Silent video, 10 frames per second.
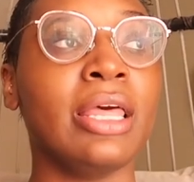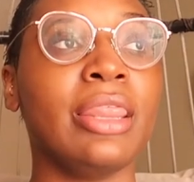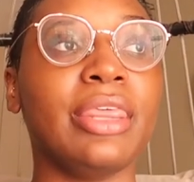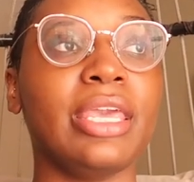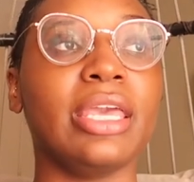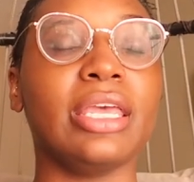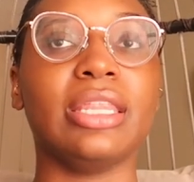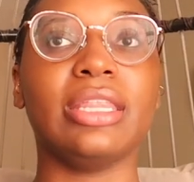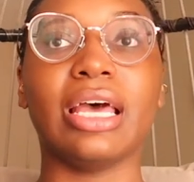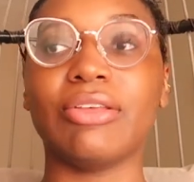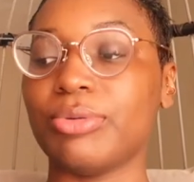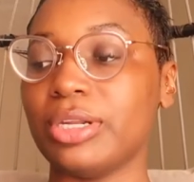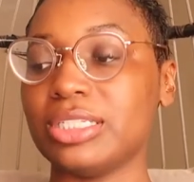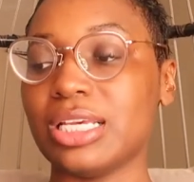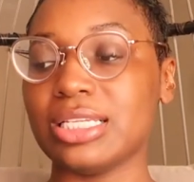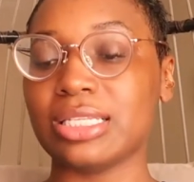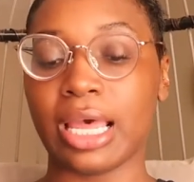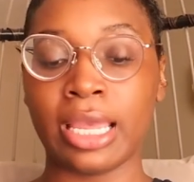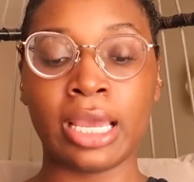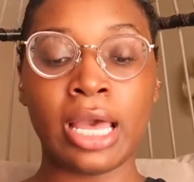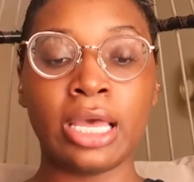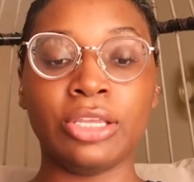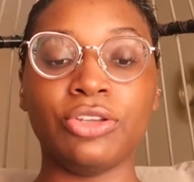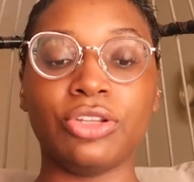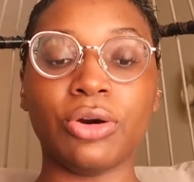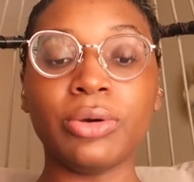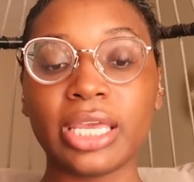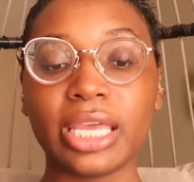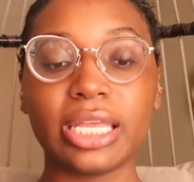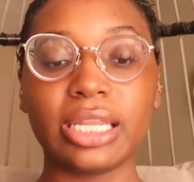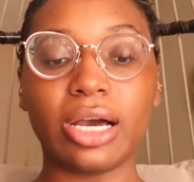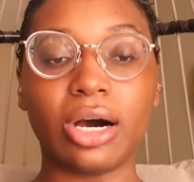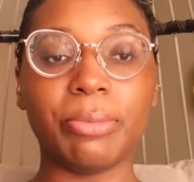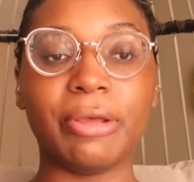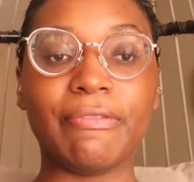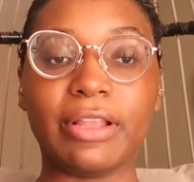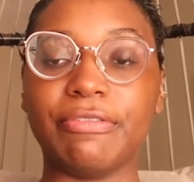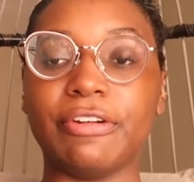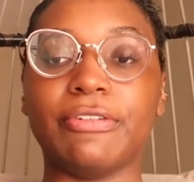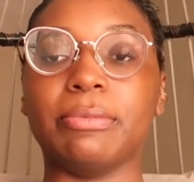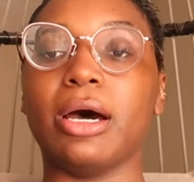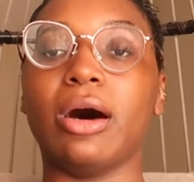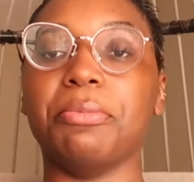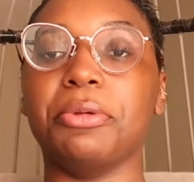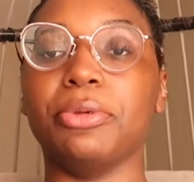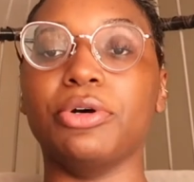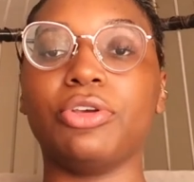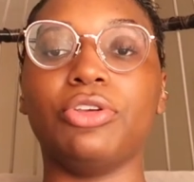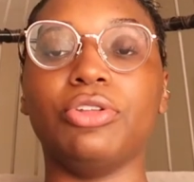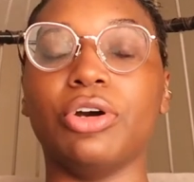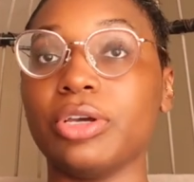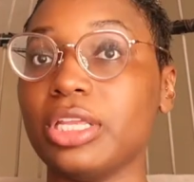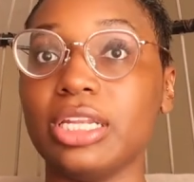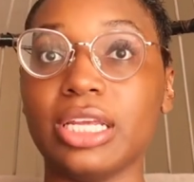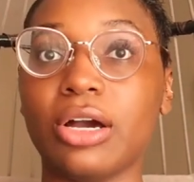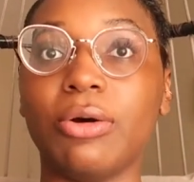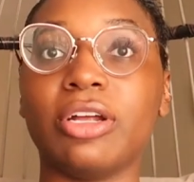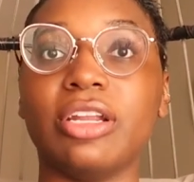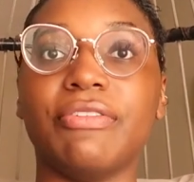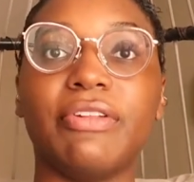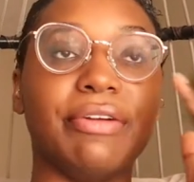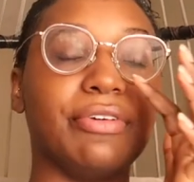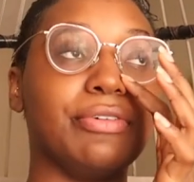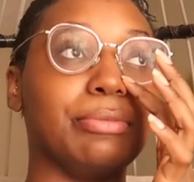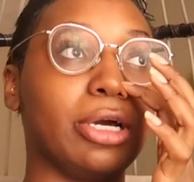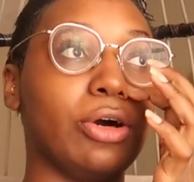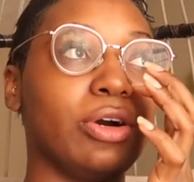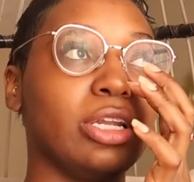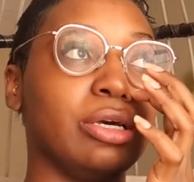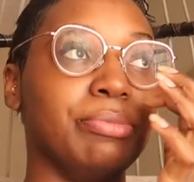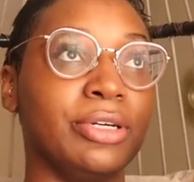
then that's what it tastes like. You don't get any almond flavor from the almond milk. You don't get any coconut flavor from the coconut